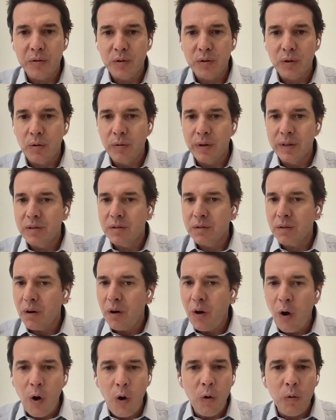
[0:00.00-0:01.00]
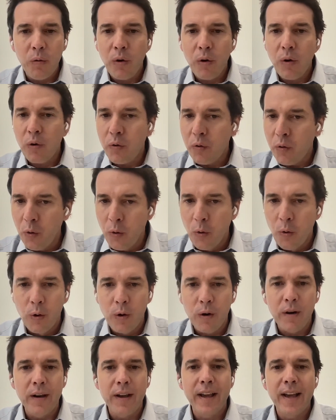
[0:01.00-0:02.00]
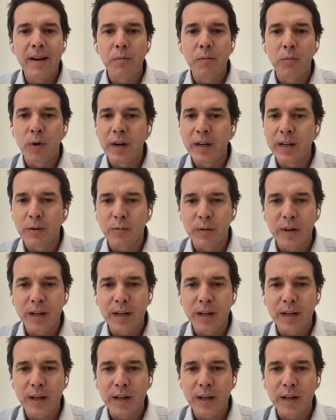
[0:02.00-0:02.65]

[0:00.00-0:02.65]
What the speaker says: So it's all core and running